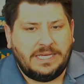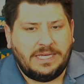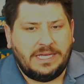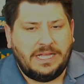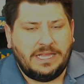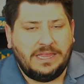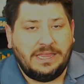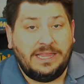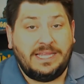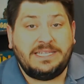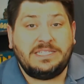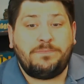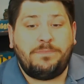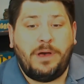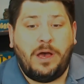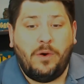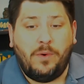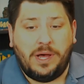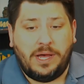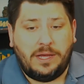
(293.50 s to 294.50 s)

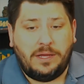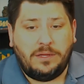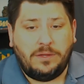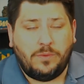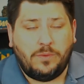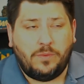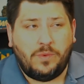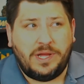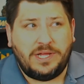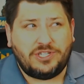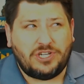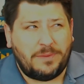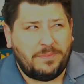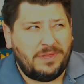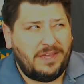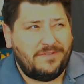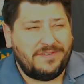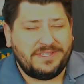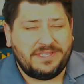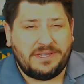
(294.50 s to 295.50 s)
Lisboa, which I
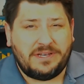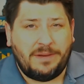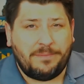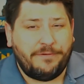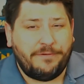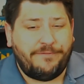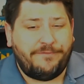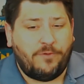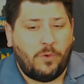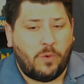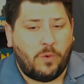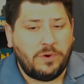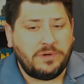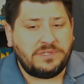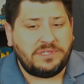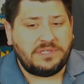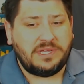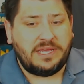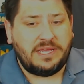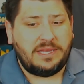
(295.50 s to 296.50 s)
believe is the number 4
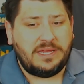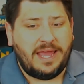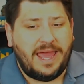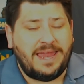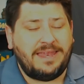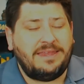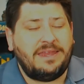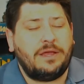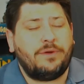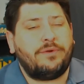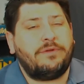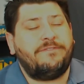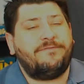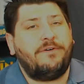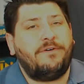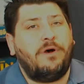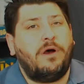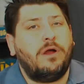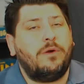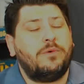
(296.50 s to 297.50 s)
seed, and Near and
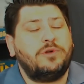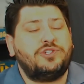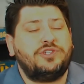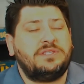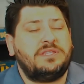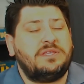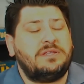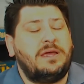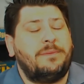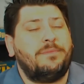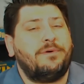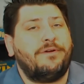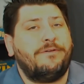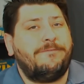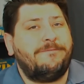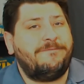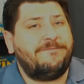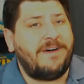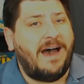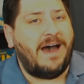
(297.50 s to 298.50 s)
Far, which is the number
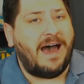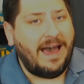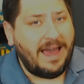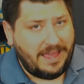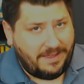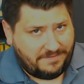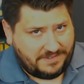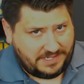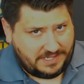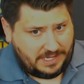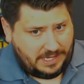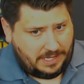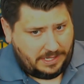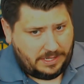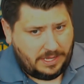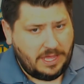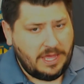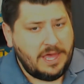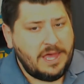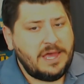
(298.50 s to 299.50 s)
5 seed.
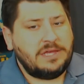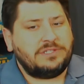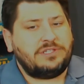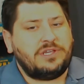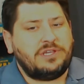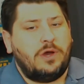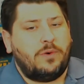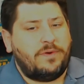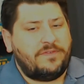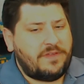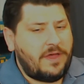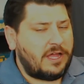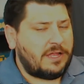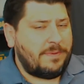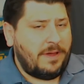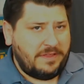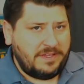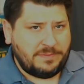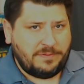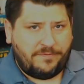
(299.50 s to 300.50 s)
So we've talked
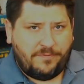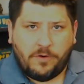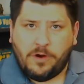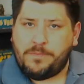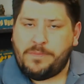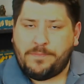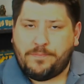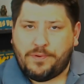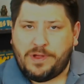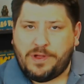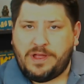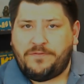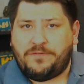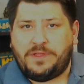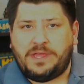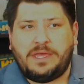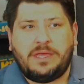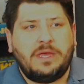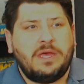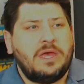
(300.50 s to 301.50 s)
about these before, but
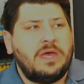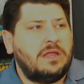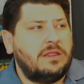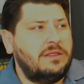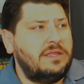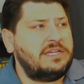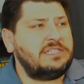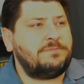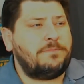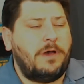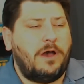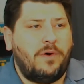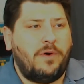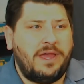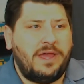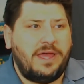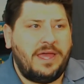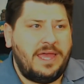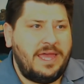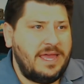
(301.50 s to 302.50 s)
briefly,
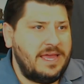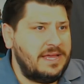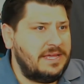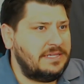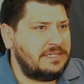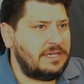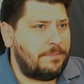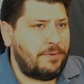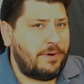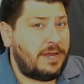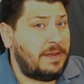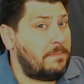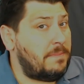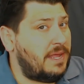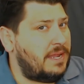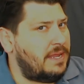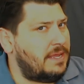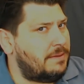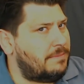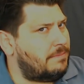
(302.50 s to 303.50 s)
Lisboa is a pretty
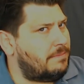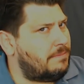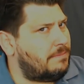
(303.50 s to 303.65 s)
medium